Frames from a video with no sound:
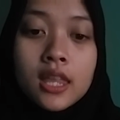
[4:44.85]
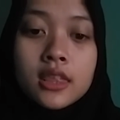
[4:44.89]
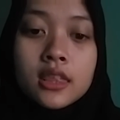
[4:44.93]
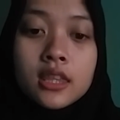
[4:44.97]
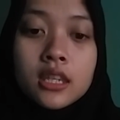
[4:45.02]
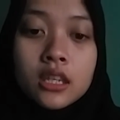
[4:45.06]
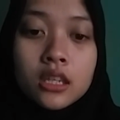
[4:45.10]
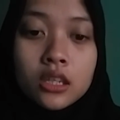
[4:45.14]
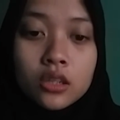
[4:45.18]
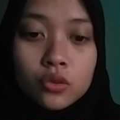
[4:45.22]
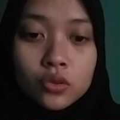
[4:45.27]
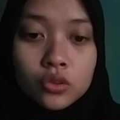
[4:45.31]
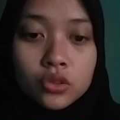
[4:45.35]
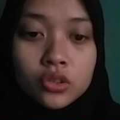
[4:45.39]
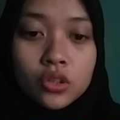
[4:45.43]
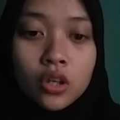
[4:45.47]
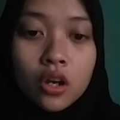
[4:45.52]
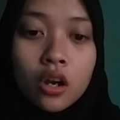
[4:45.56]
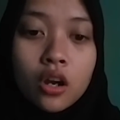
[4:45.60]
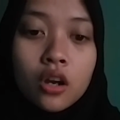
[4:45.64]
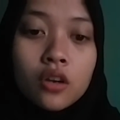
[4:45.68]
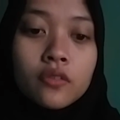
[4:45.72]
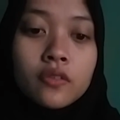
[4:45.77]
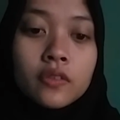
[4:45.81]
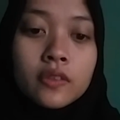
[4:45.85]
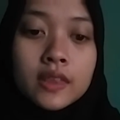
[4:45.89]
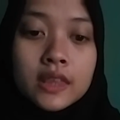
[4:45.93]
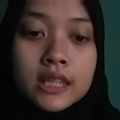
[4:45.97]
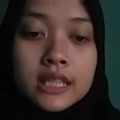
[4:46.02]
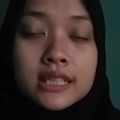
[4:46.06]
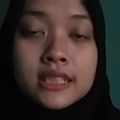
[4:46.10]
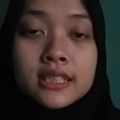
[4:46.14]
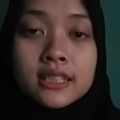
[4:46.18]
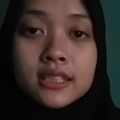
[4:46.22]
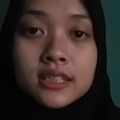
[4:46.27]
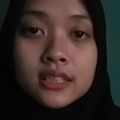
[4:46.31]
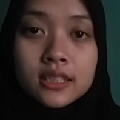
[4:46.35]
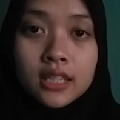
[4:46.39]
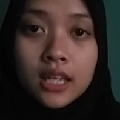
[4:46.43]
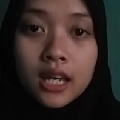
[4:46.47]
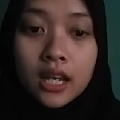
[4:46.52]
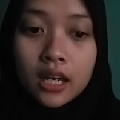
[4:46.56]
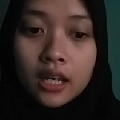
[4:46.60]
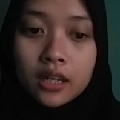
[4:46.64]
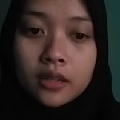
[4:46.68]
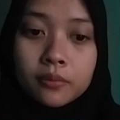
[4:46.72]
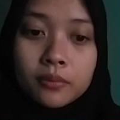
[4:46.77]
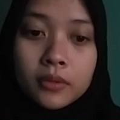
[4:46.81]
The use of this
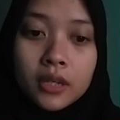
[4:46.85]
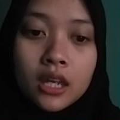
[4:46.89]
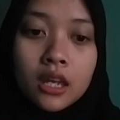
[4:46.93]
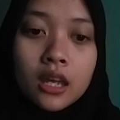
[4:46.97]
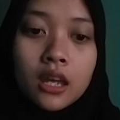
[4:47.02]
type